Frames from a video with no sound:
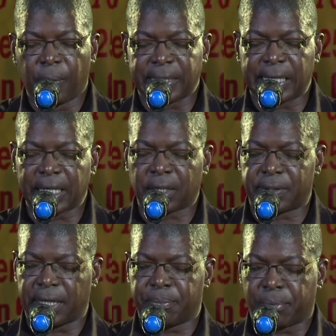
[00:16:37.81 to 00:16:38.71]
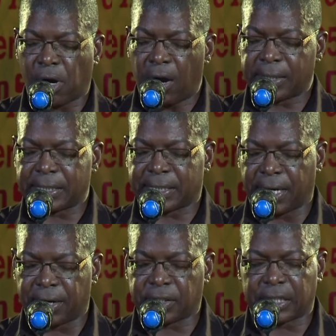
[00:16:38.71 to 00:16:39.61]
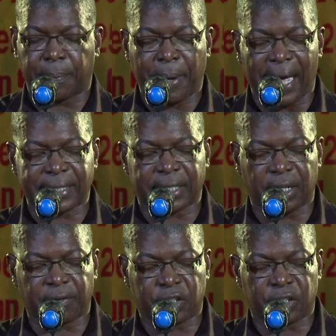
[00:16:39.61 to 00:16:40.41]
was literally brought to tears on the passing